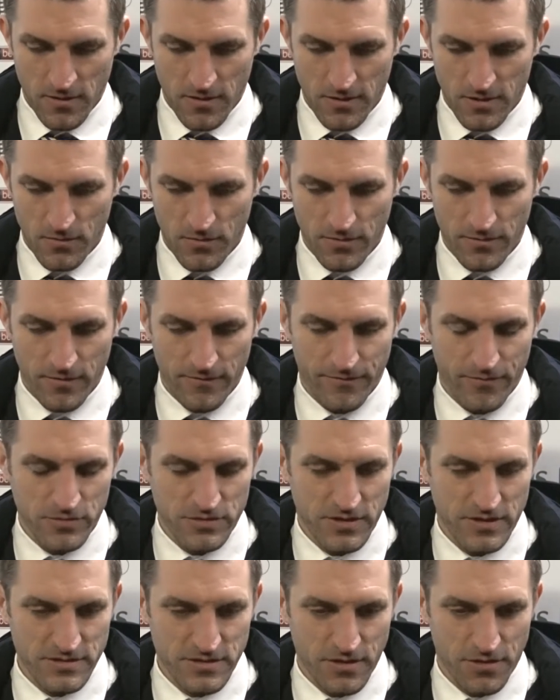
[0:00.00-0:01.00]
you know,
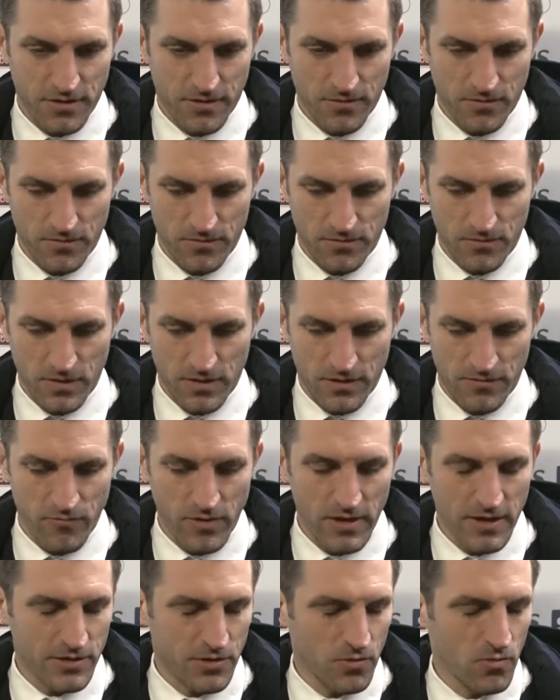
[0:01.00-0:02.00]
unfortunately, there's nothing we can
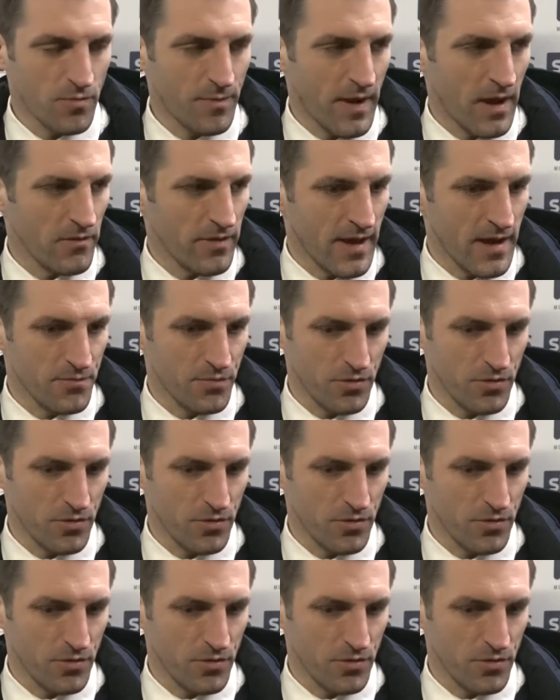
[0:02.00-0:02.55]
really do about that.